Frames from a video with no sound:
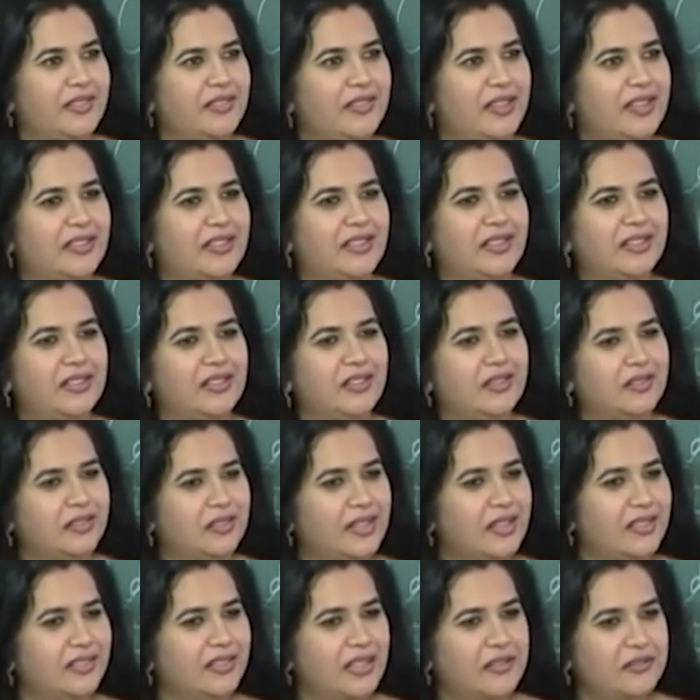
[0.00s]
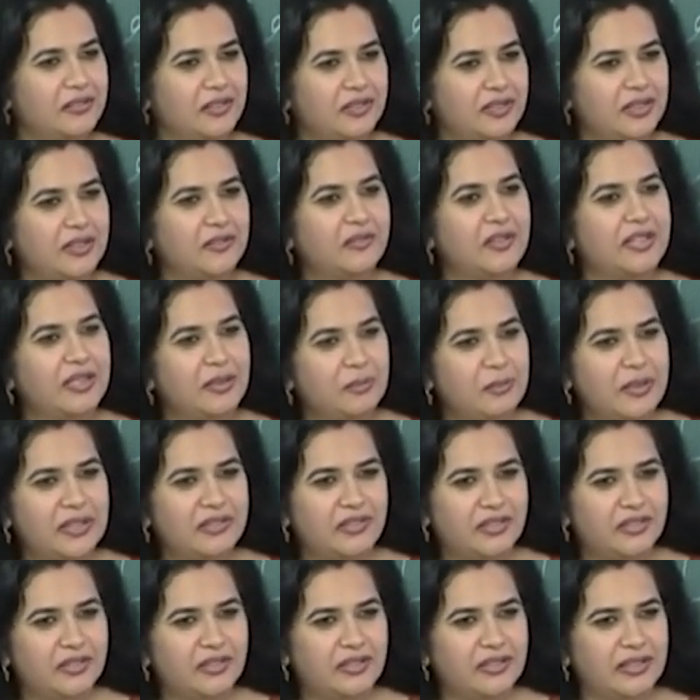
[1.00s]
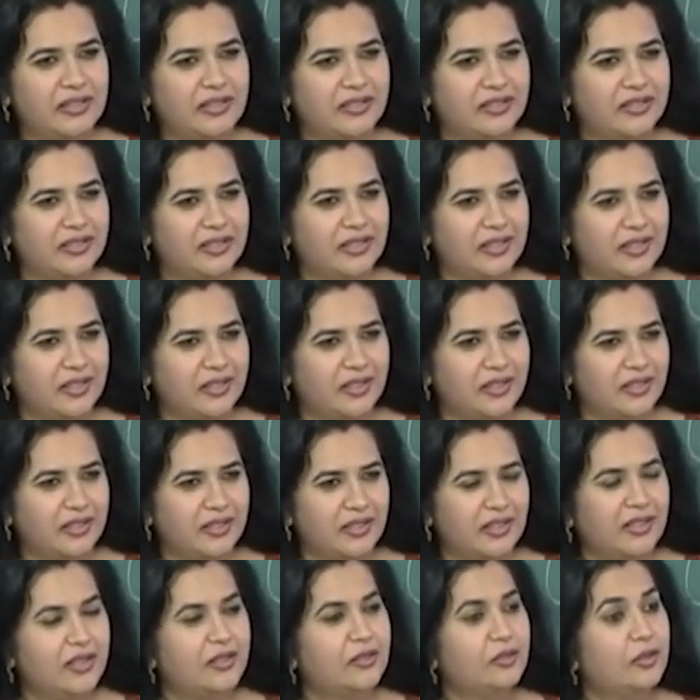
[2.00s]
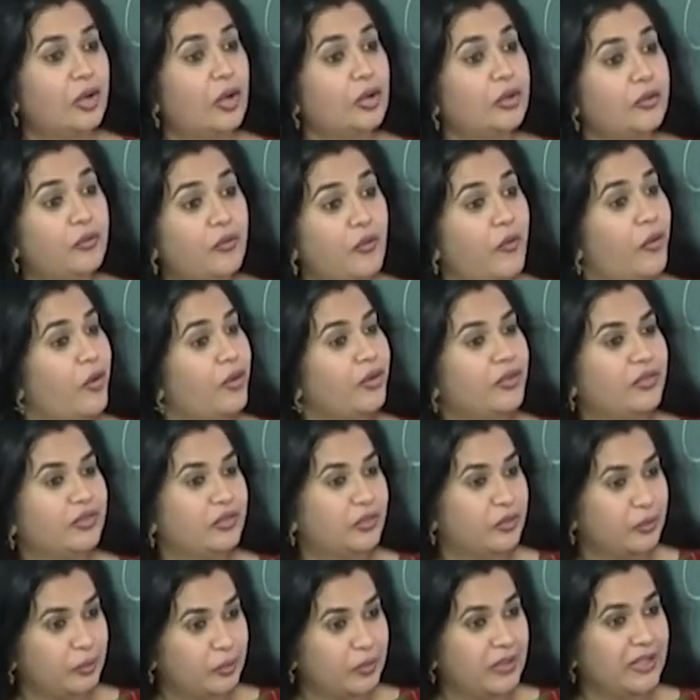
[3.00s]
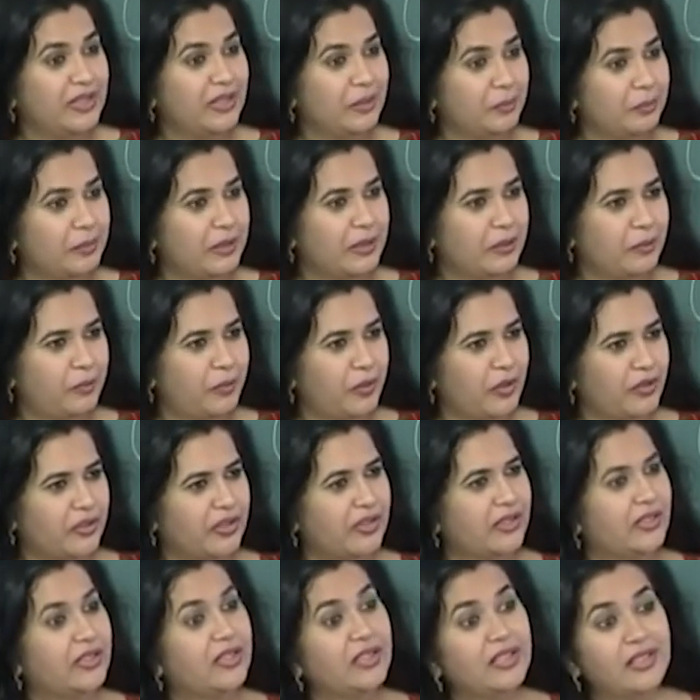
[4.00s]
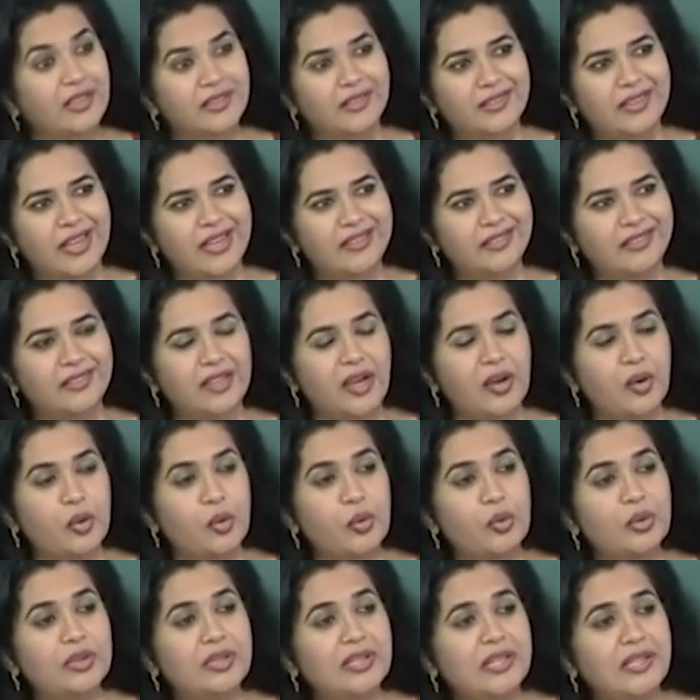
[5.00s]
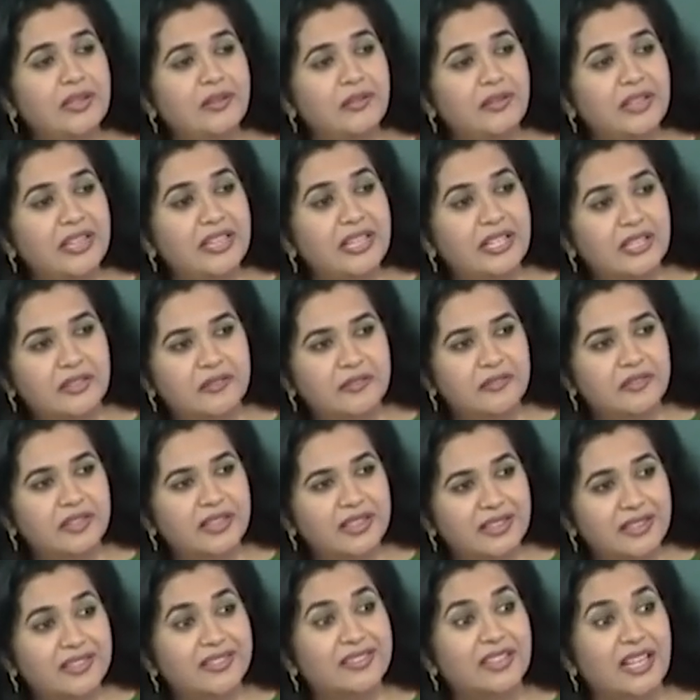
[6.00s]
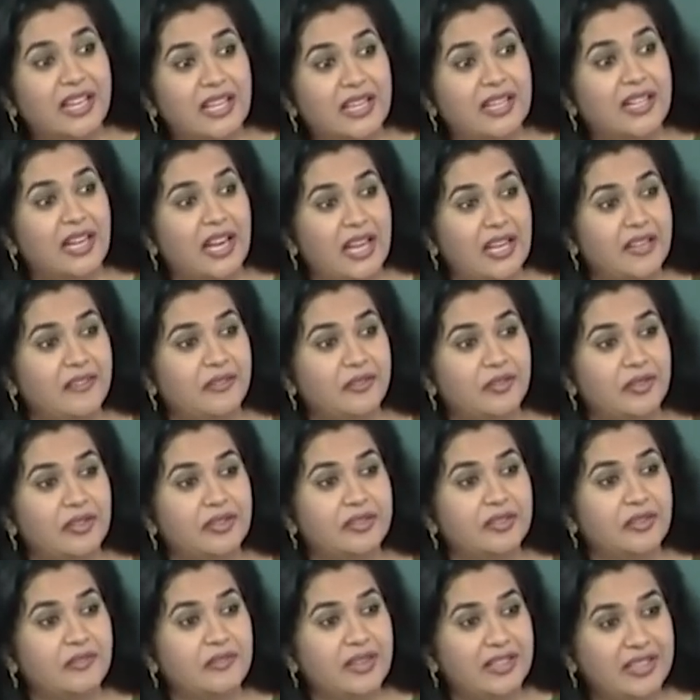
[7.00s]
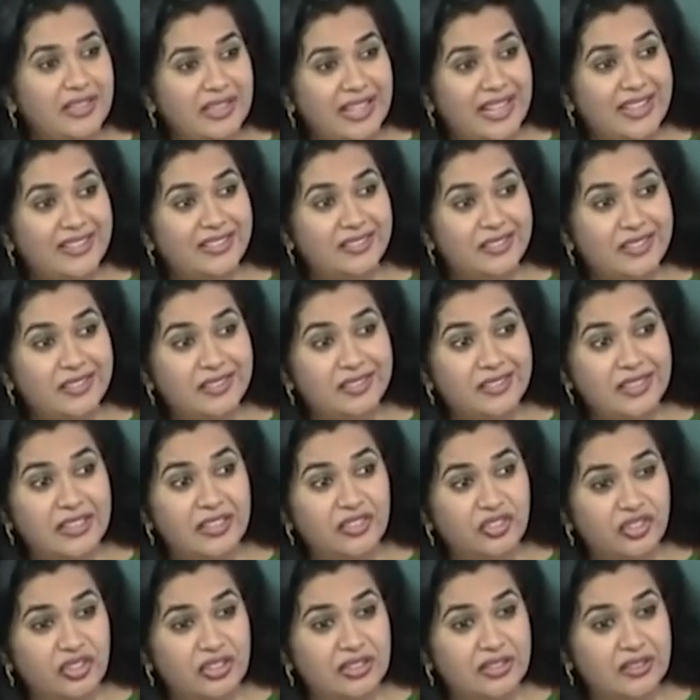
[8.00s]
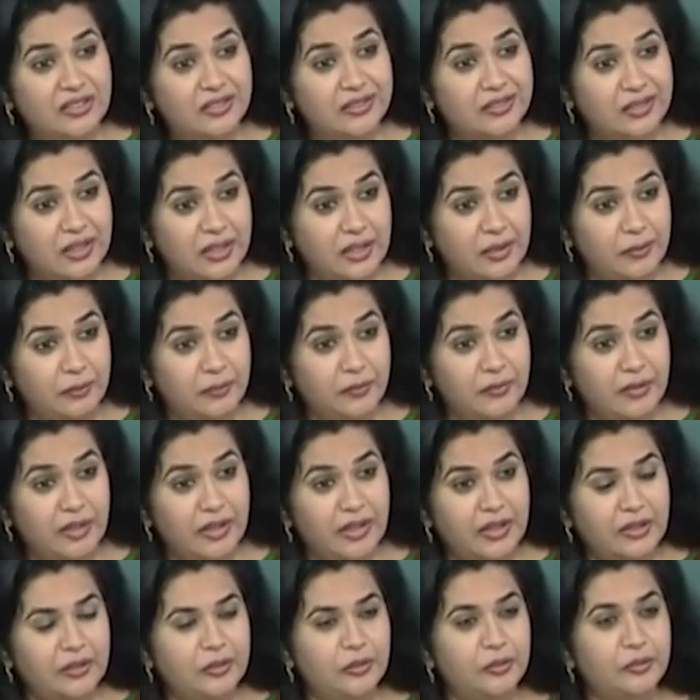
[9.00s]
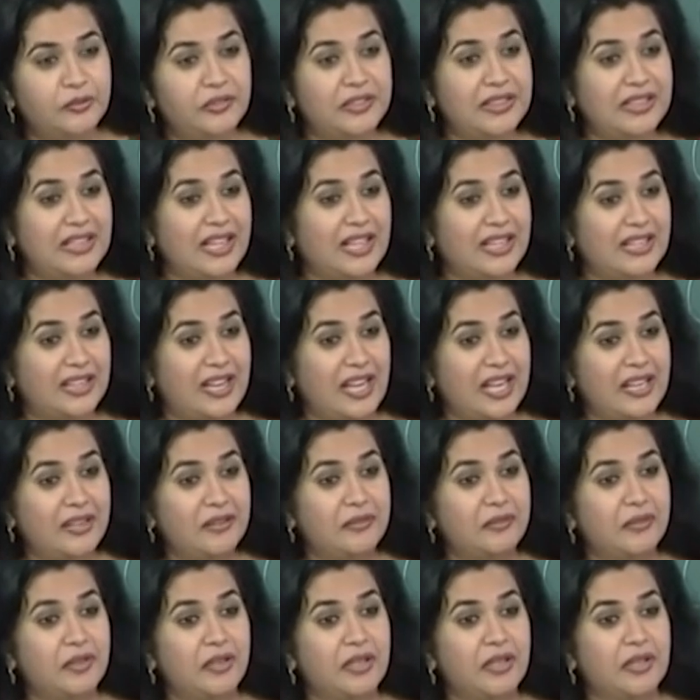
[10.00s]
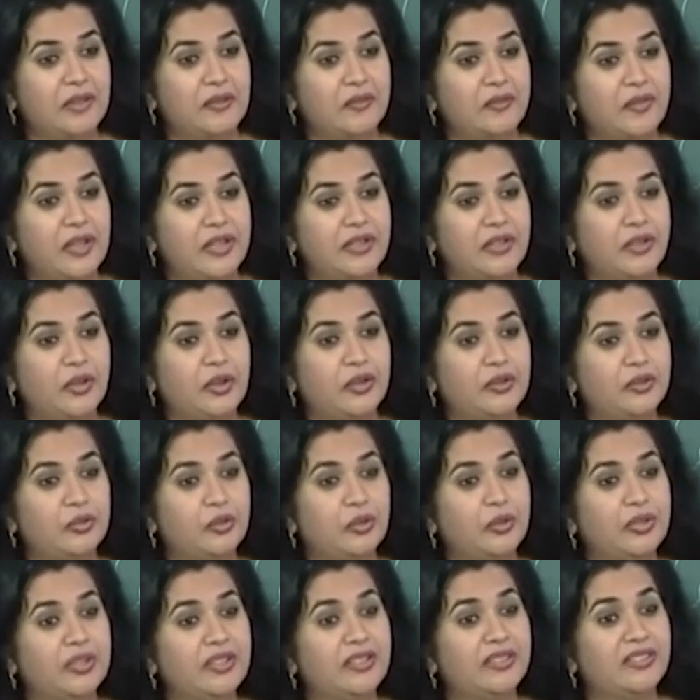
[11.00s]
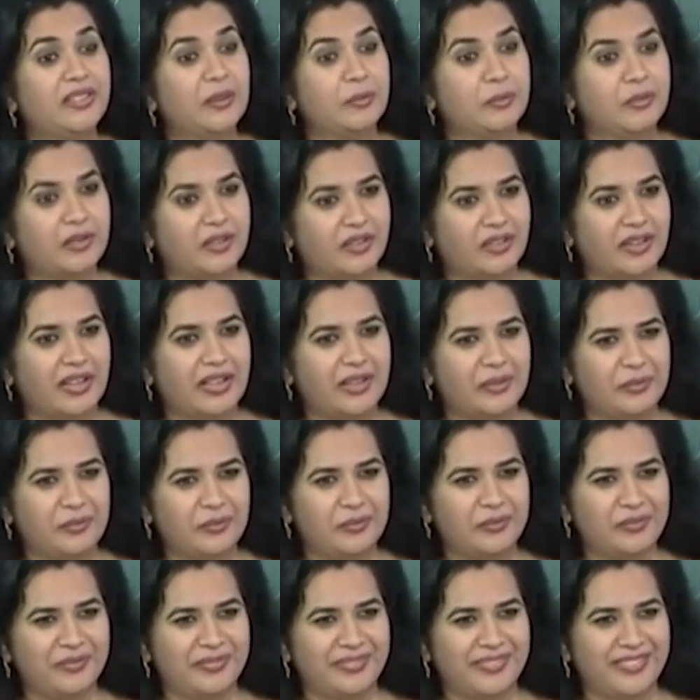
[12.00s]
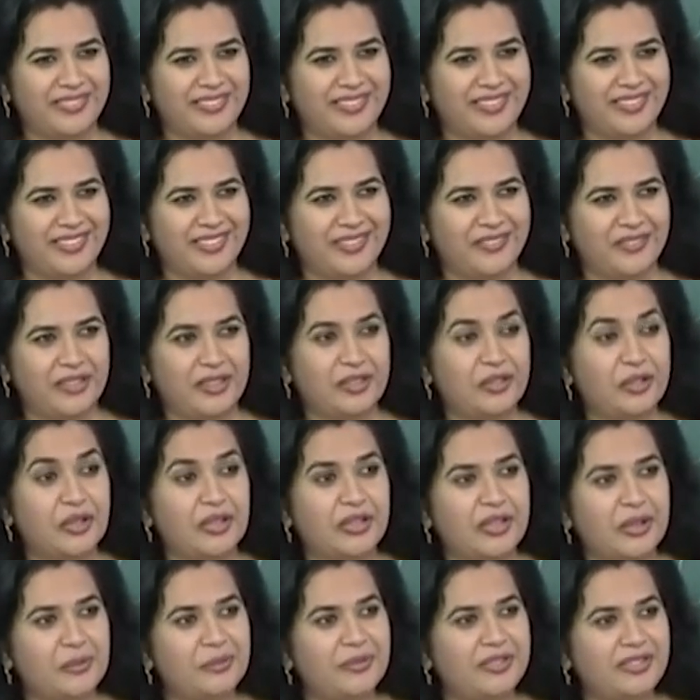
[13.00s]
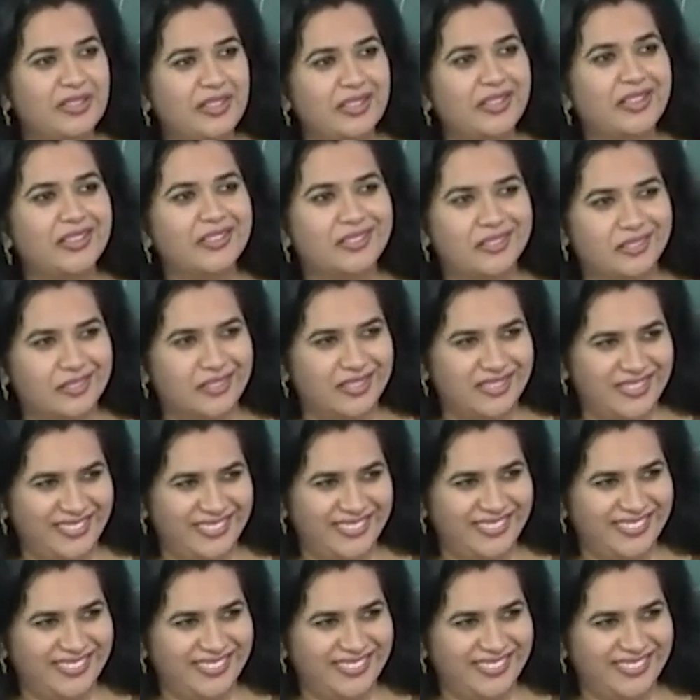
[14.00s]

that he does everything very meticulously. He is not forced to be a pickpocket, that is the only way he feels alive. So, it is a very existentialist theme. You feel alive when you are doing some crime, when you are committing a sin,